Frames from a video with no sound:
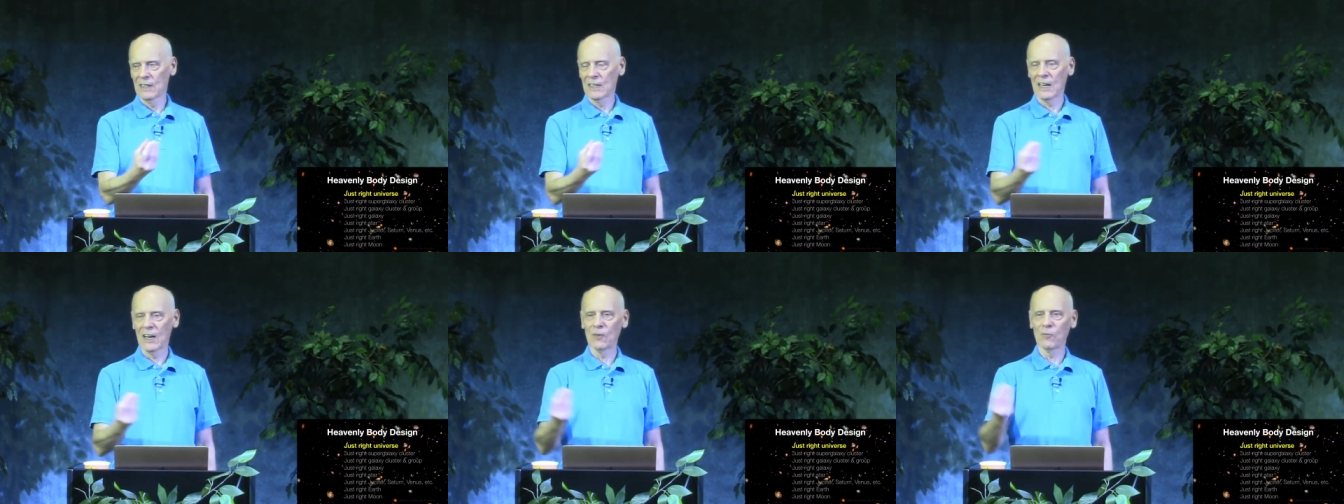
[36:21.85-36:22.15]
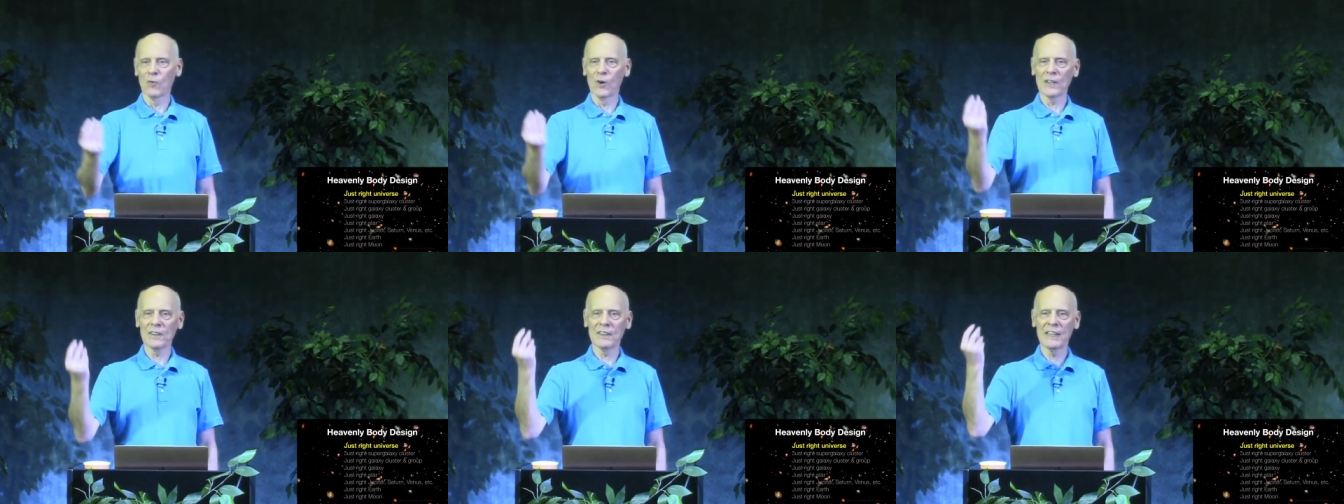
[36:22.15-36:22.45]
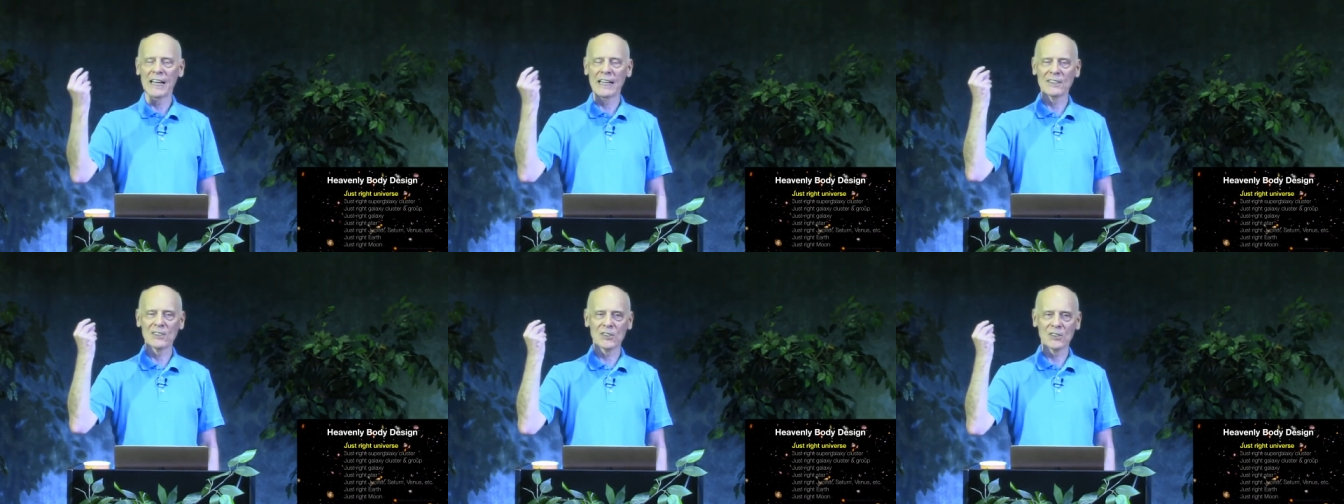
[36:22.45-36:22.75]
of what
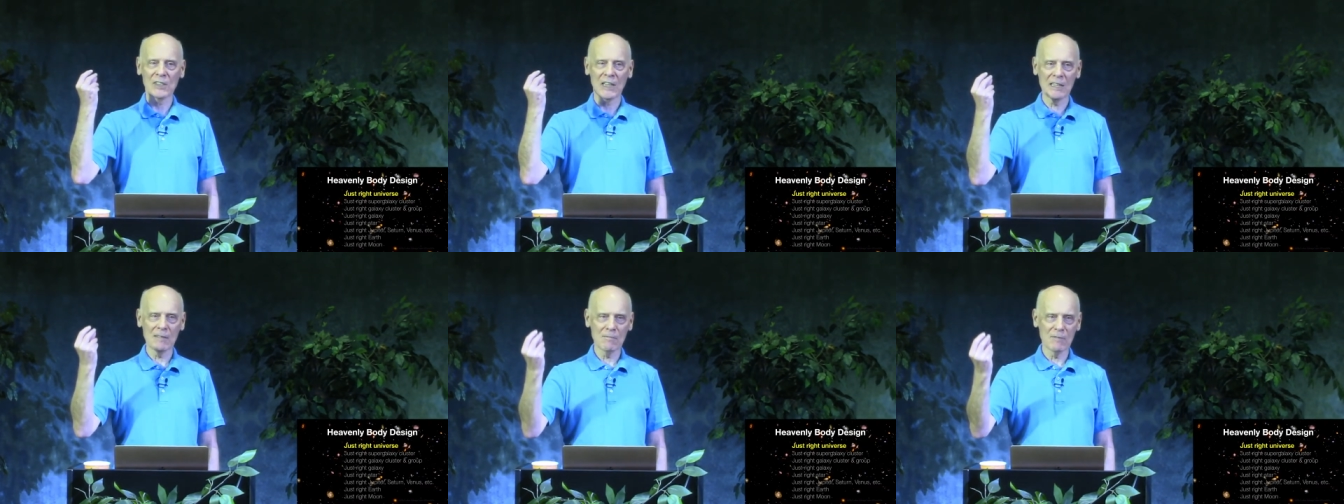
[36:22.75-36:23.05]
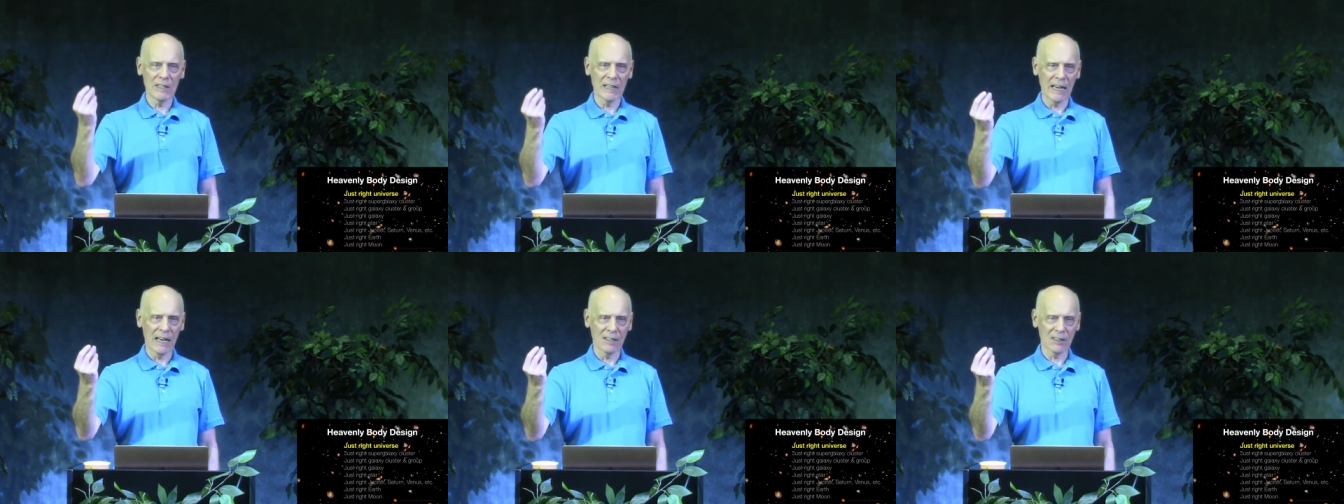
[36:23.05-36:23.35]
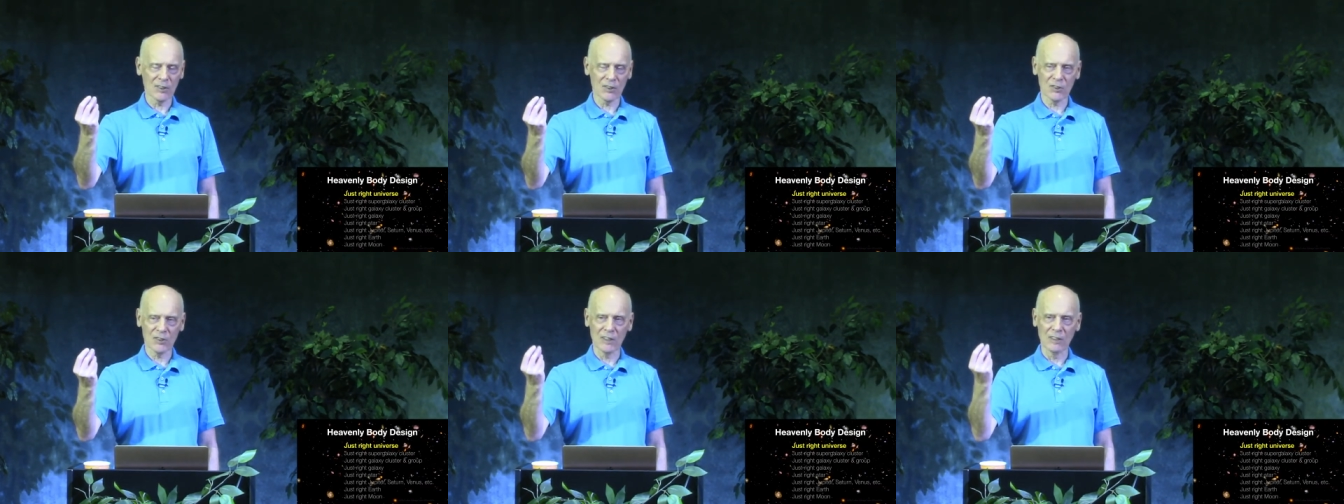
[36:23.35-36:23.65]
that same
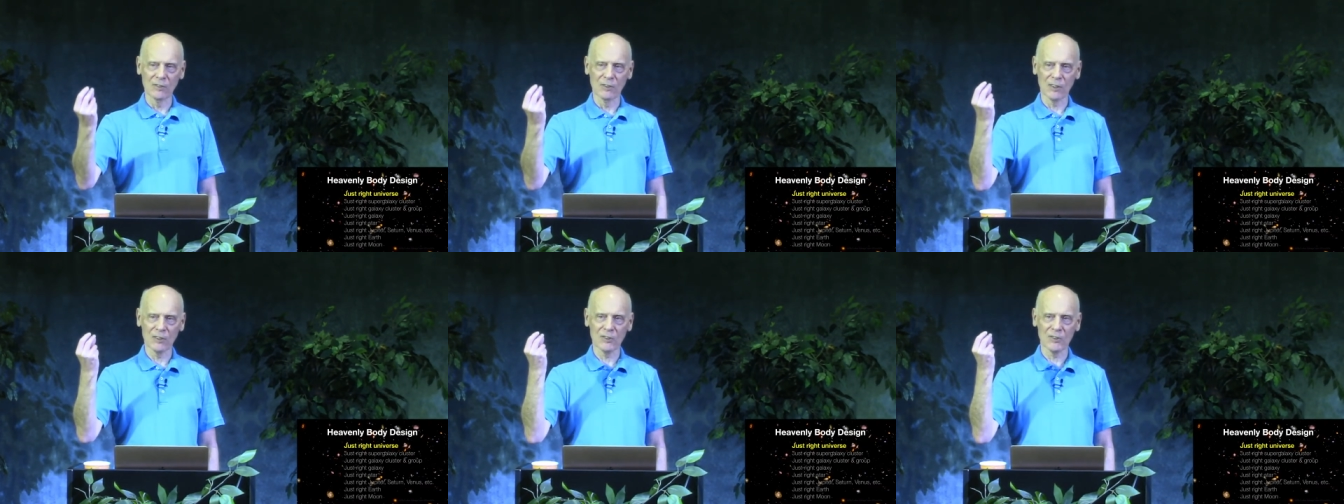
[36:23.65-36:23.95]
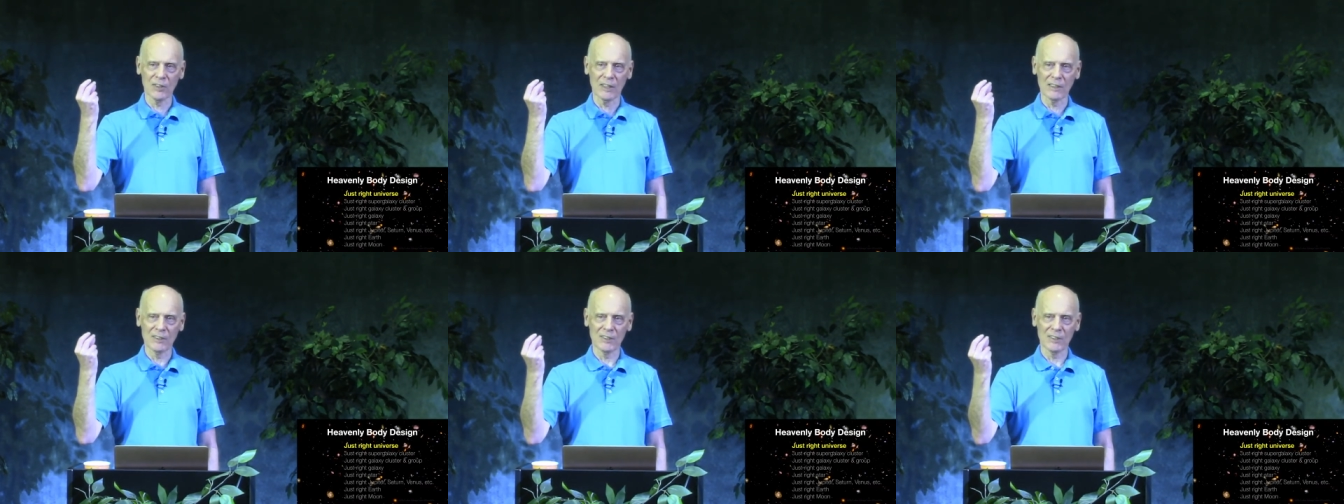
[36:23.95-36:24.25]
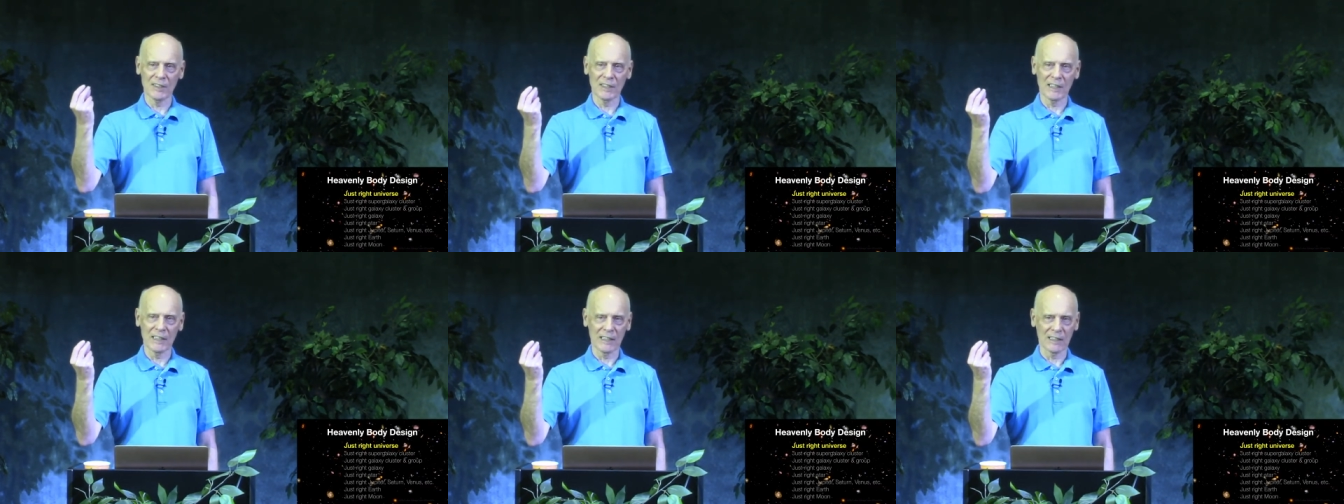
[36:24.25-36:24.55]
galaxy looks like
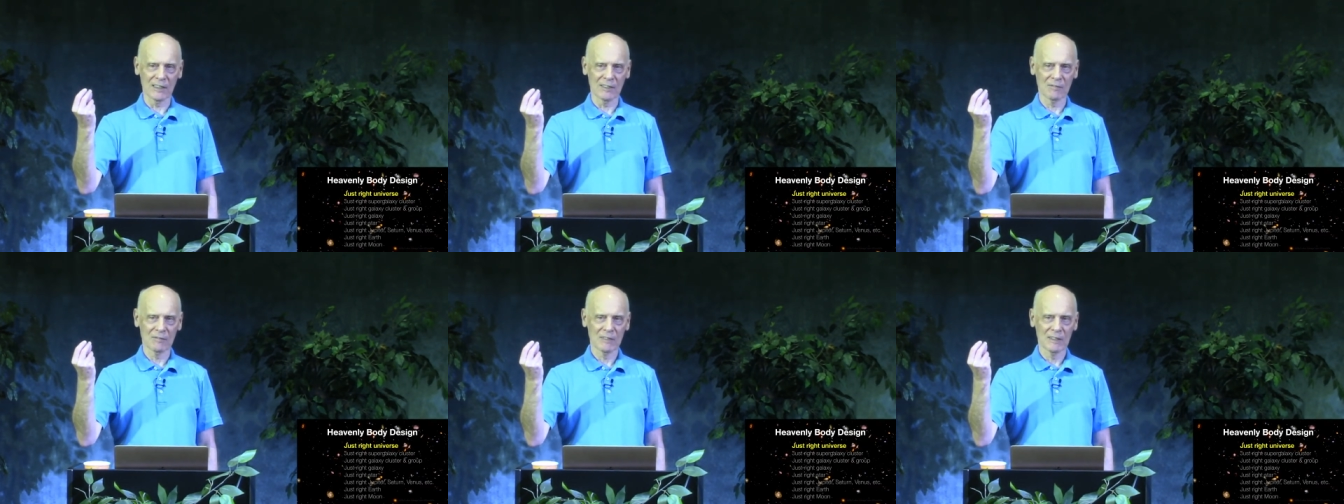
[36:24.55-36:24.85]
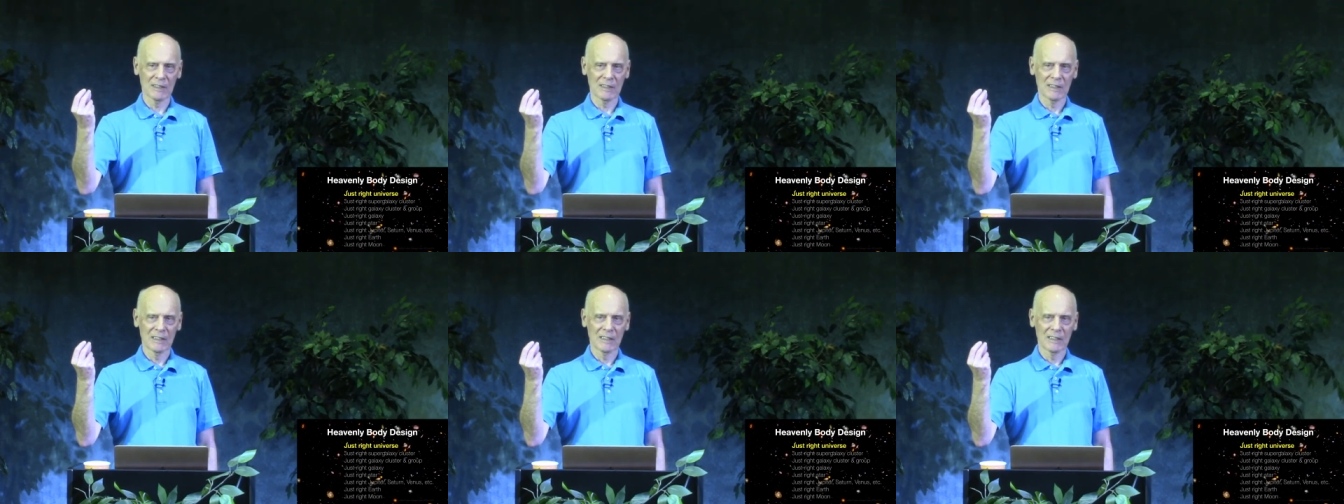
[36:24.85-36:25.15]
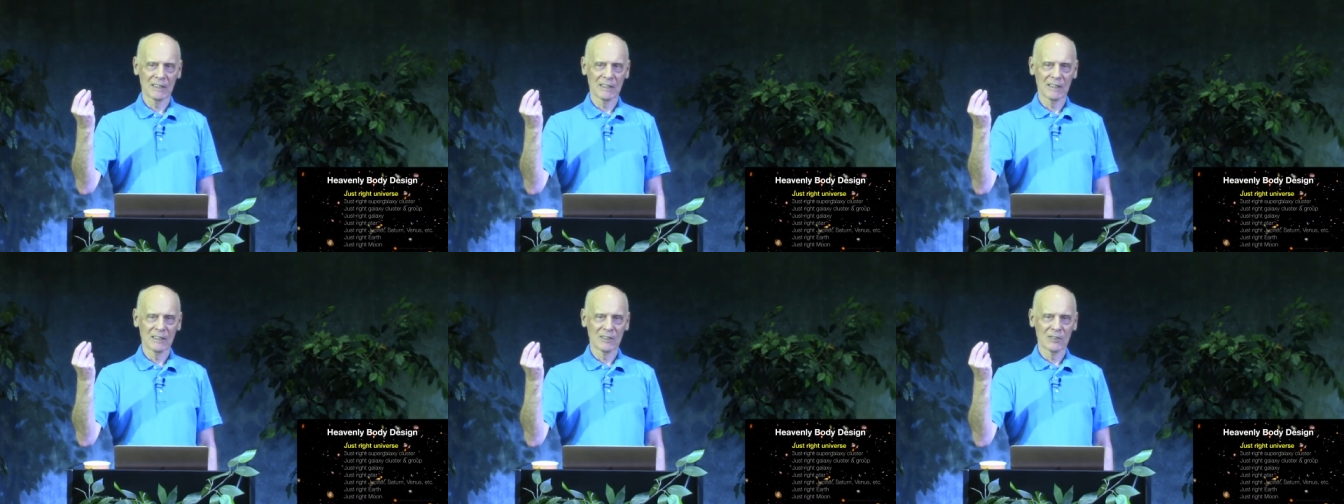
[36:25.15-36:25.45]
today.
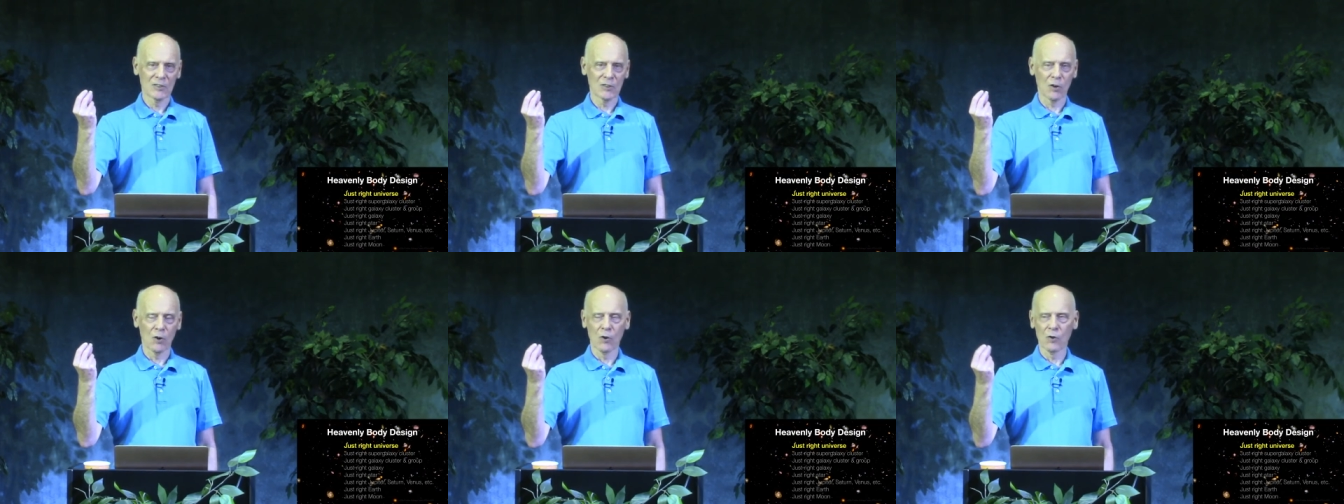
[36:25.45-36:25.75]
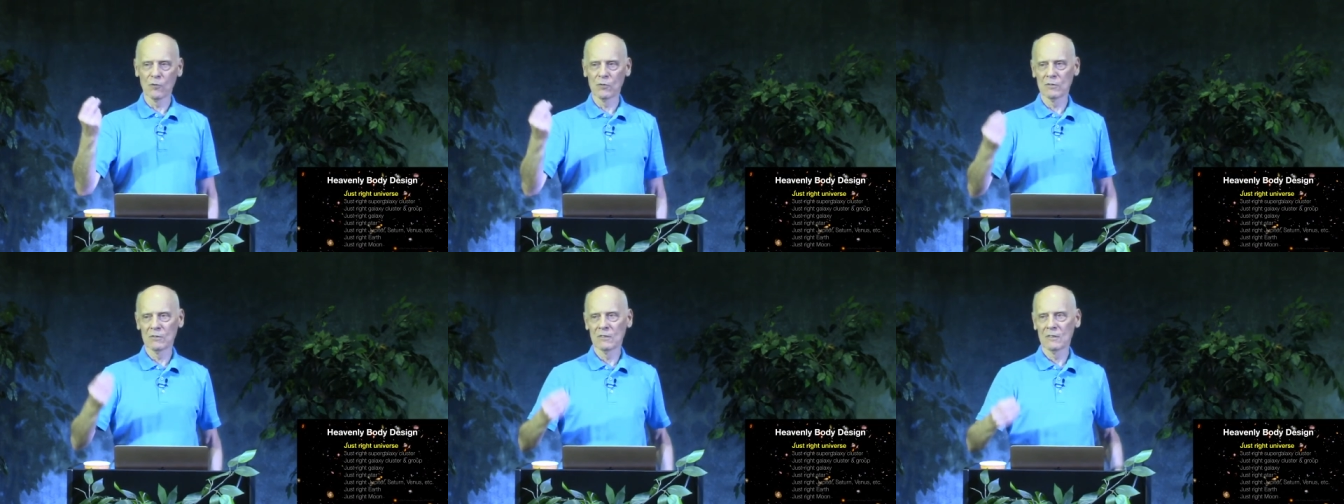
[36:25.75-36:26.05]
So